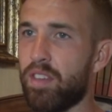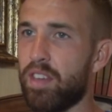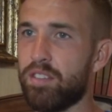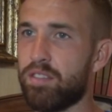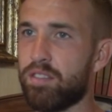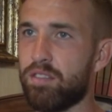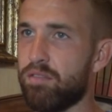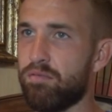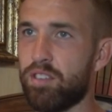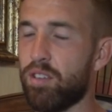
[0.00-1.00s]
It's
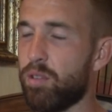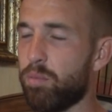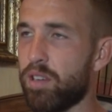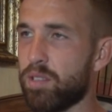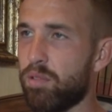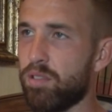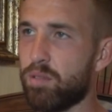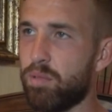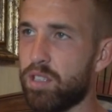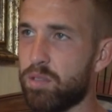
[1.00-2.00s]
the only place I wanted
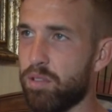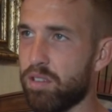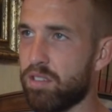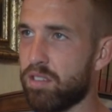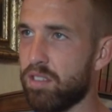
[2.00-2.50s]
to be honest.